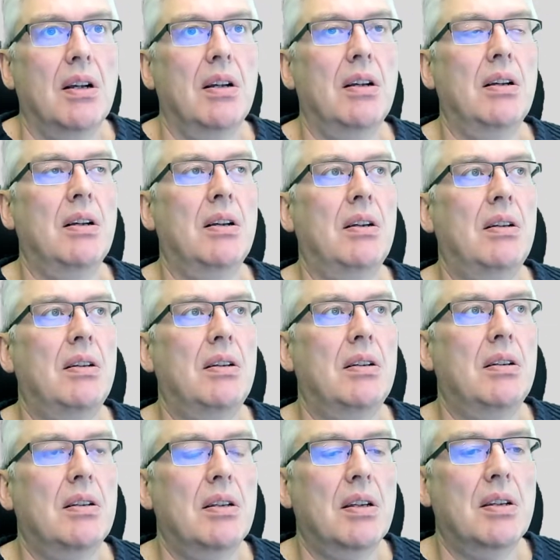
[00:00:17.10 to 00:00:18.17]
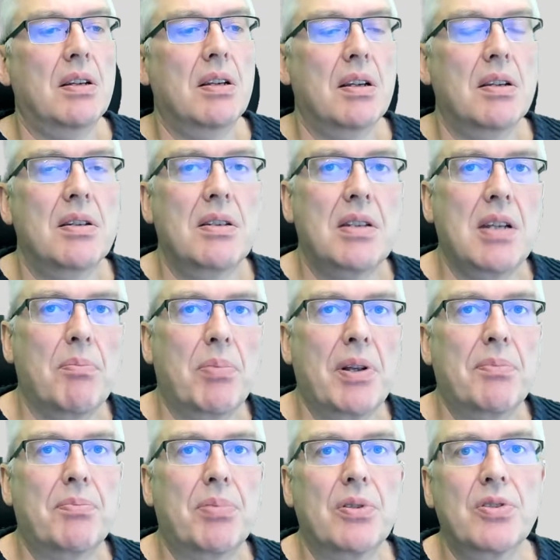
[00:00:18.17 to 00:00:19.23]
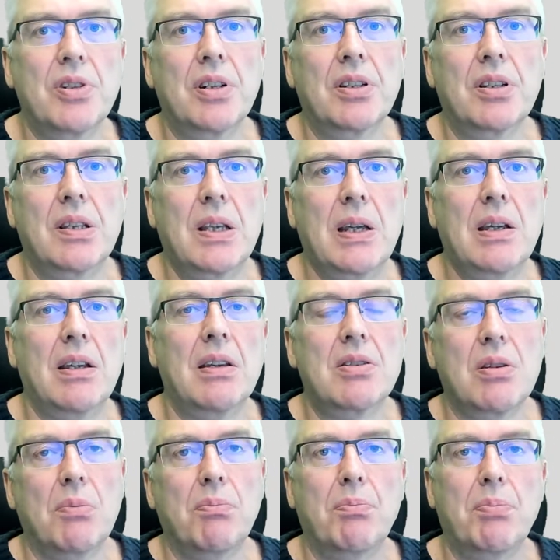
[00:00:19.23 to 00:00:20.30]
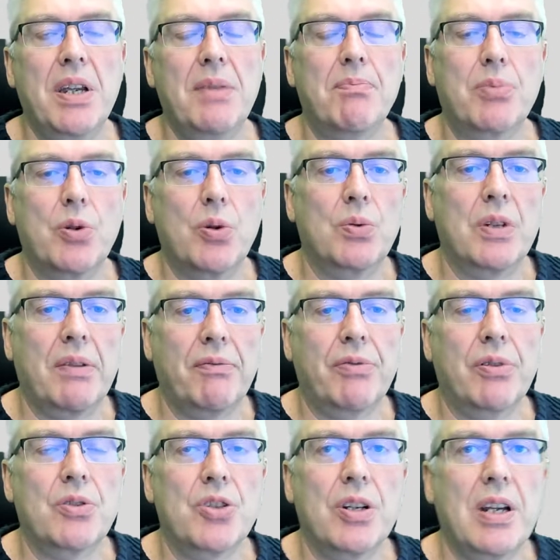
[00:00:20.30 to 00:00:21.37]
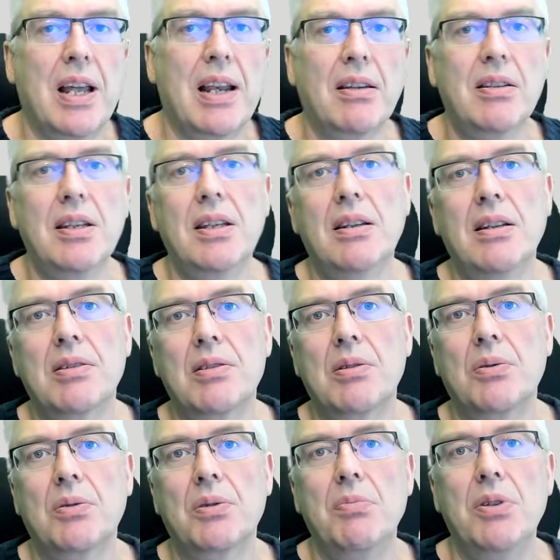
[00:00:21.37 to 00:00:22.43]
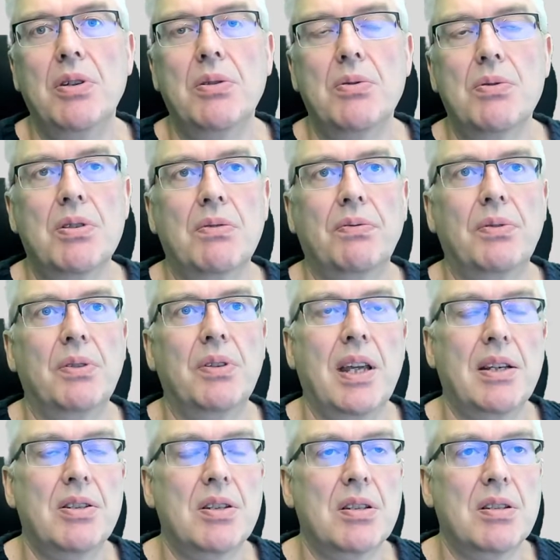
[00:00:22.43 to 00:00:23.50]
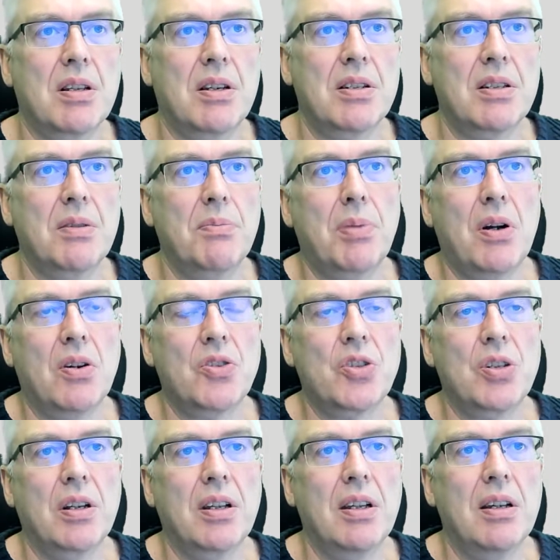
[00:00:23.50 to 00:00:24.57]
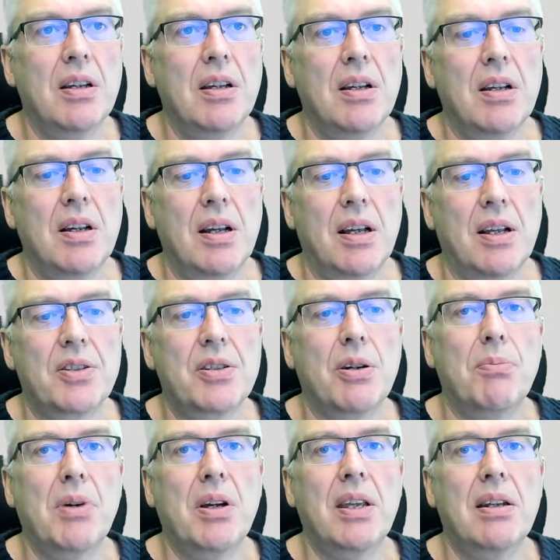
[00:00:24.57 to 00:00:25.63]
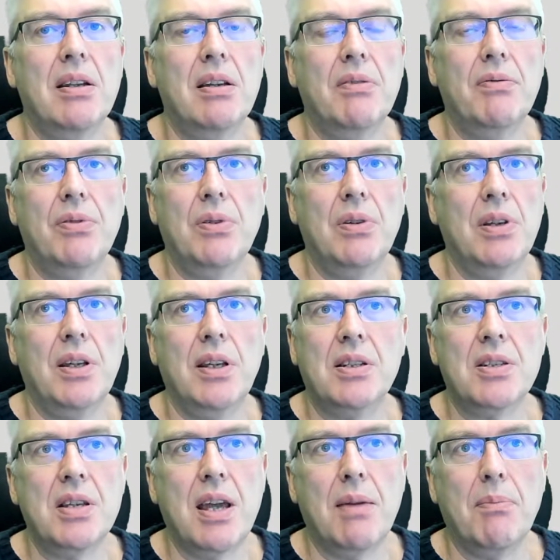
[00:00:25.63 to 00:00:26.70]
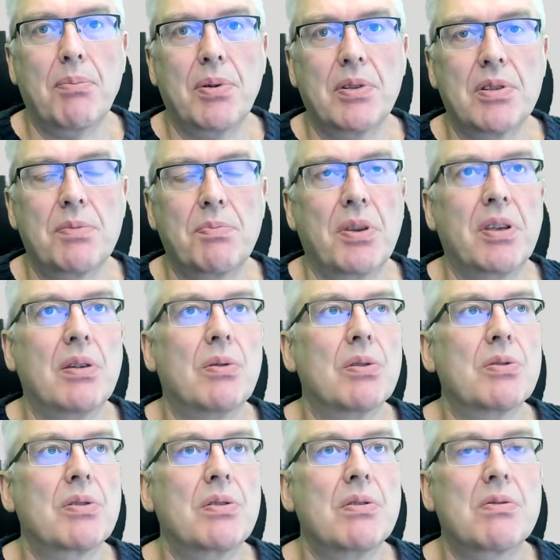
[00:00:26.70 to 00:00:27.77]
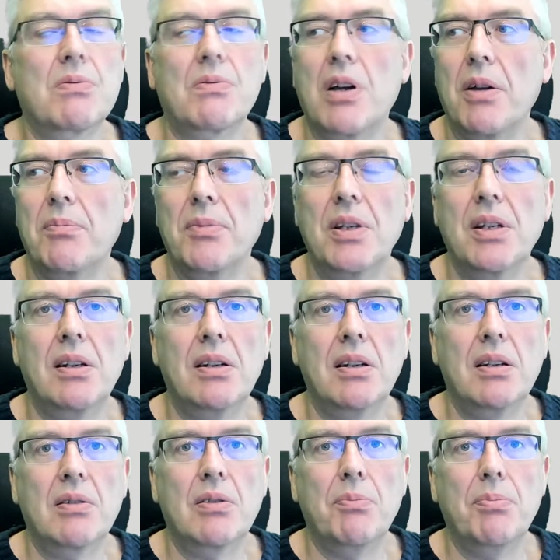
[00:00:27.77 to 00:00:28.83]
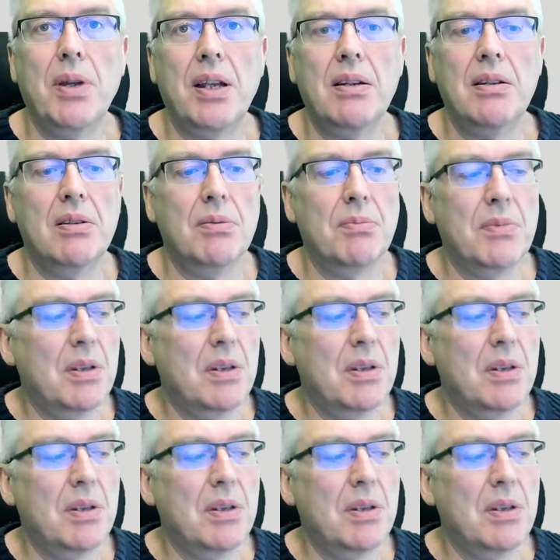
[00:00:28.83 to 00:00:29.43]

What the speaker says: And the template project is some pre-programmed functionality that's going to be used for the exercise partially, and some are in there for examples. But they also described in the compendium.